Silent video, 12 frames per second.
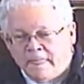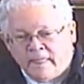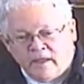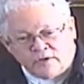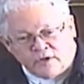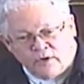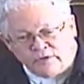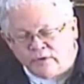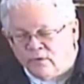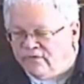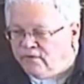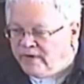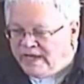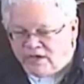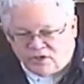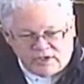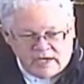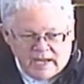There's also for
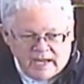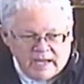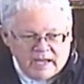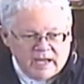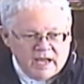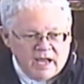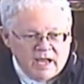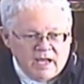each day